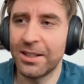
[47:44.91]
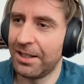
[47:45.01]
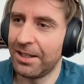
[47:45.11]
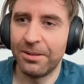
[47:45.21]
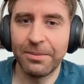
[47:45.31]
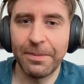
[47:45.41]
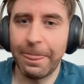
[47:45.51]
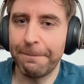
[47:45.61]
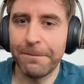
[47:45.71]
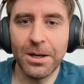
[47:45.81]
This is another one.
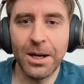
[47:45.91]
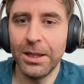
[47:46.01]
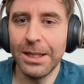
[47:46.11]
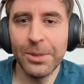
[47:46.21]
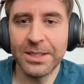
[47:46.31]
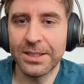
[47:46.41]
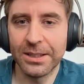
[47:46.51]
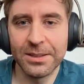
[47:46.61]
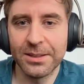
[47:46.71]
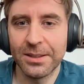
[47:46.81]
Sorry, I know you're going to go there, but
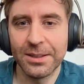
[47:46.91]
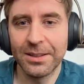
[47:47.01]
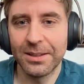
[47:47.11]
salmon,